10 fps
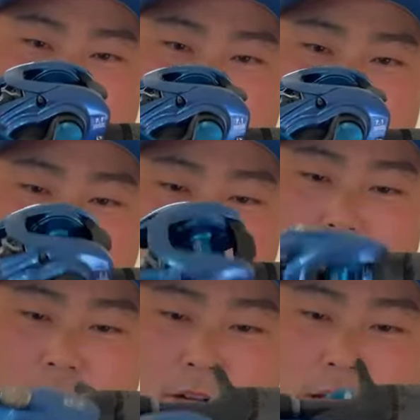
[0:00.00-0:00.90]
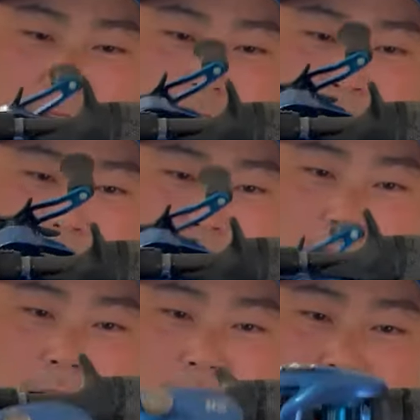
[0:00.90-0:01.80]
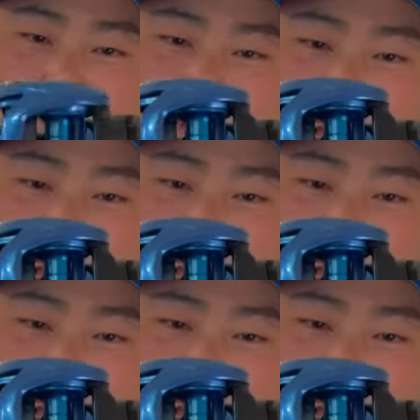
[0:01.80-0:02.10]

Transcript: that blue color kind of clashes with